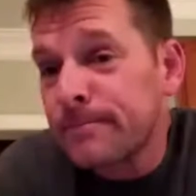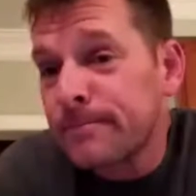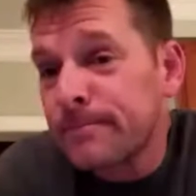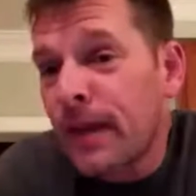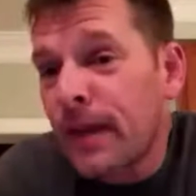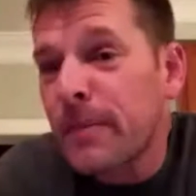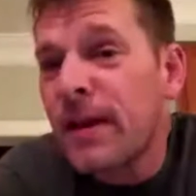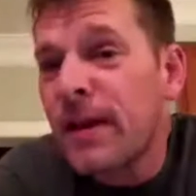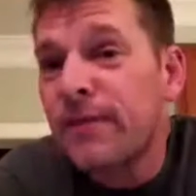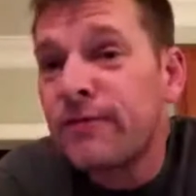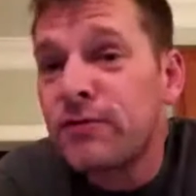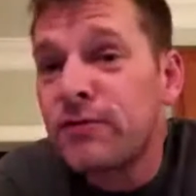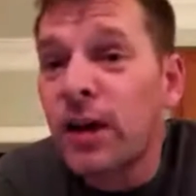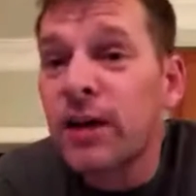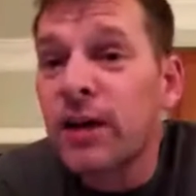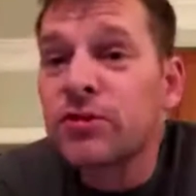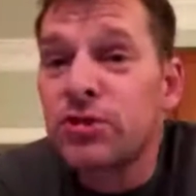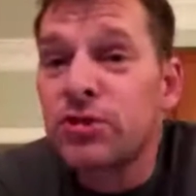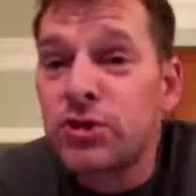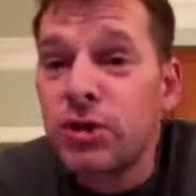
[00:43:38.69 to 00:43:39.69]
I mean, if
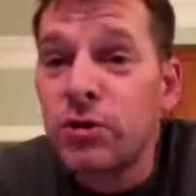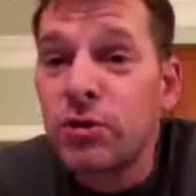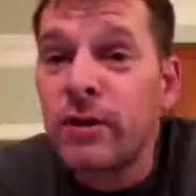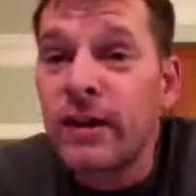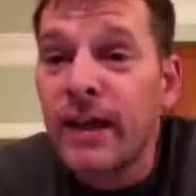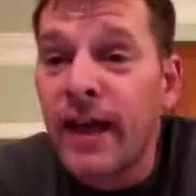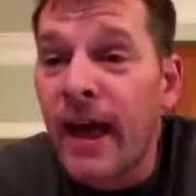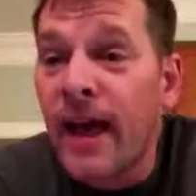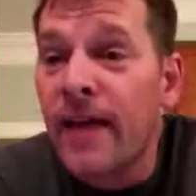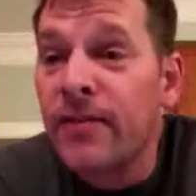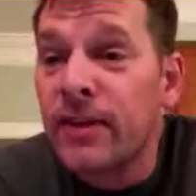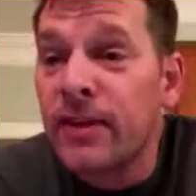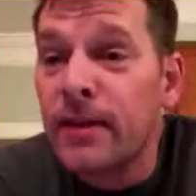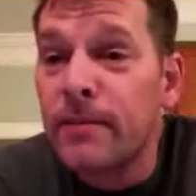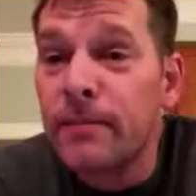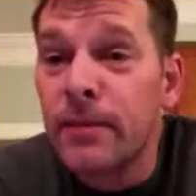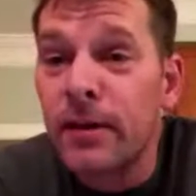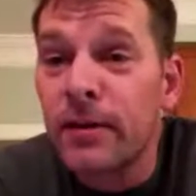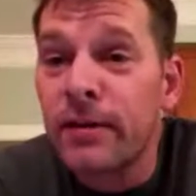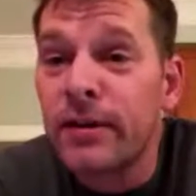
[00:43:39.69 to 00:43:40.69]
Judge Judy had the
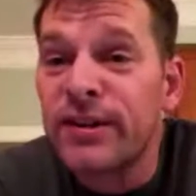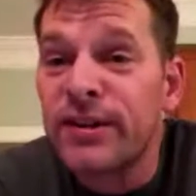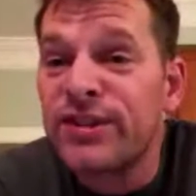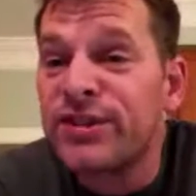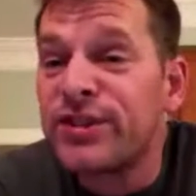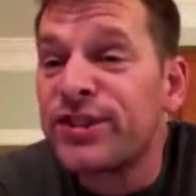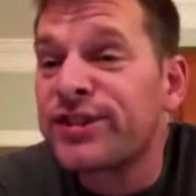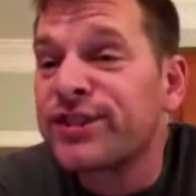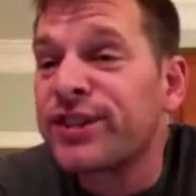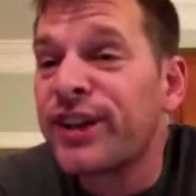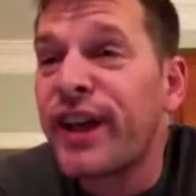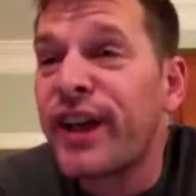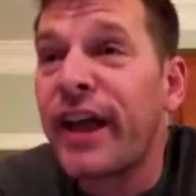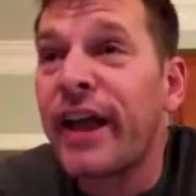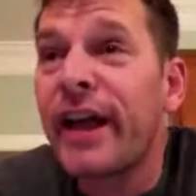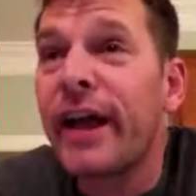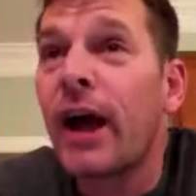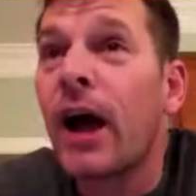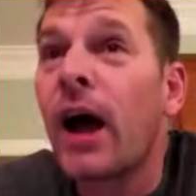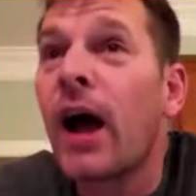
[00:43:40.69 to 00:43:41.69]
ability to just
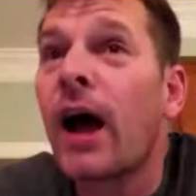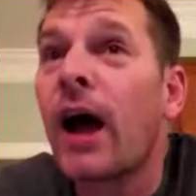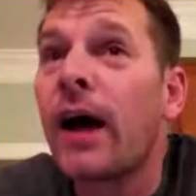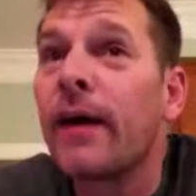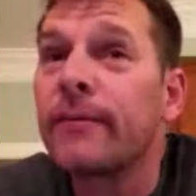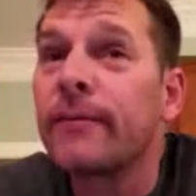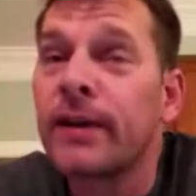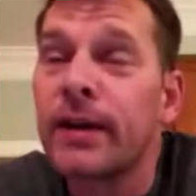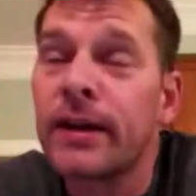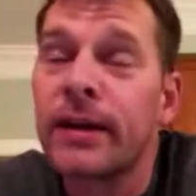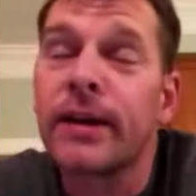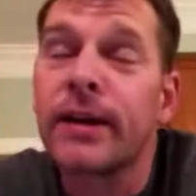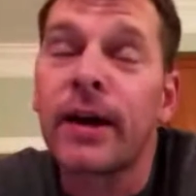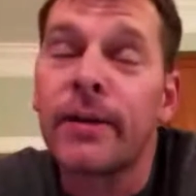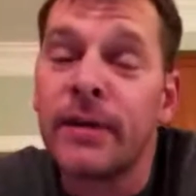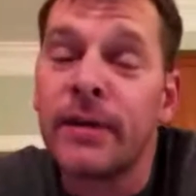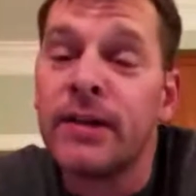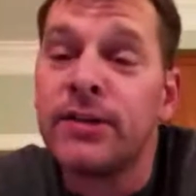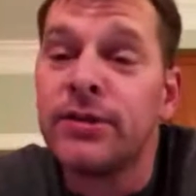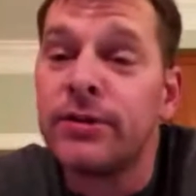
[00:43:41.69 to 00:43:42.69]
say, I'm going to
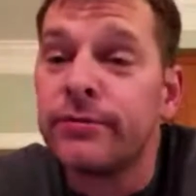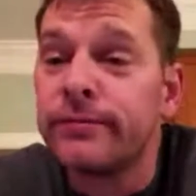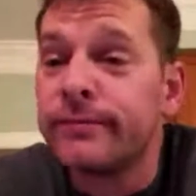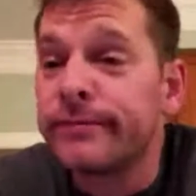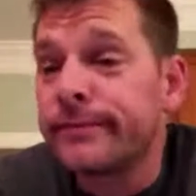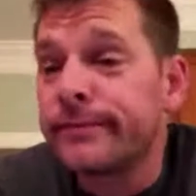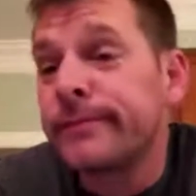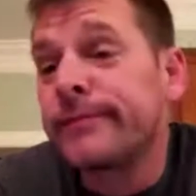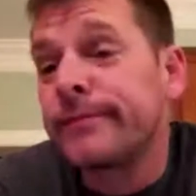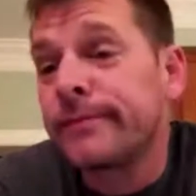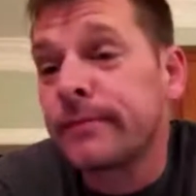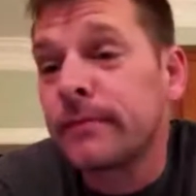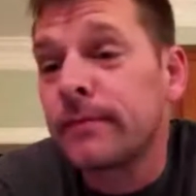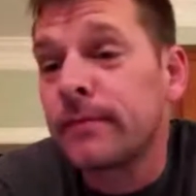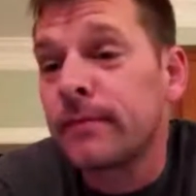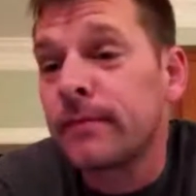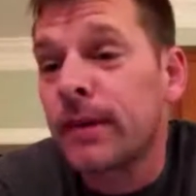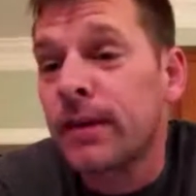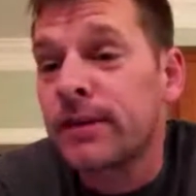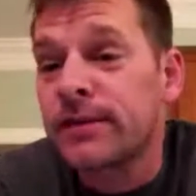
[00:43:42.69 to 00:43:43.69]
come eat you
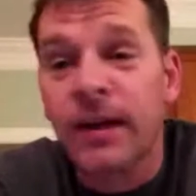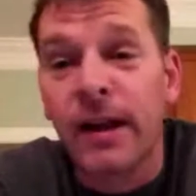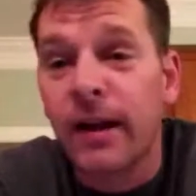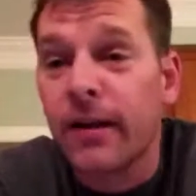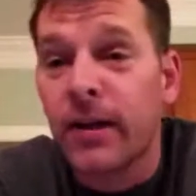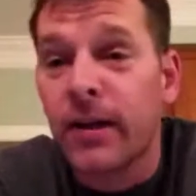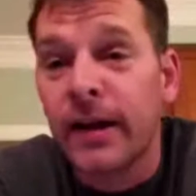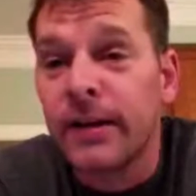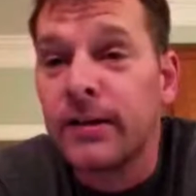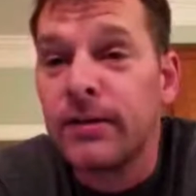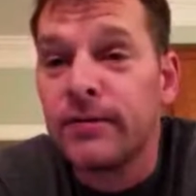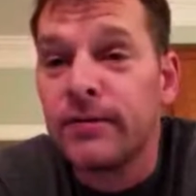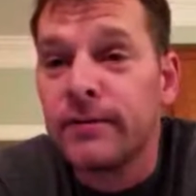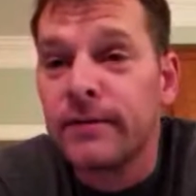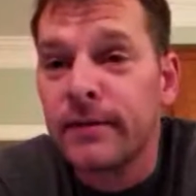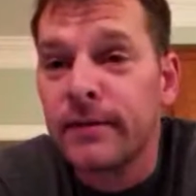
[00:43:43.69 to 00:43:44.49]
because I don't like you.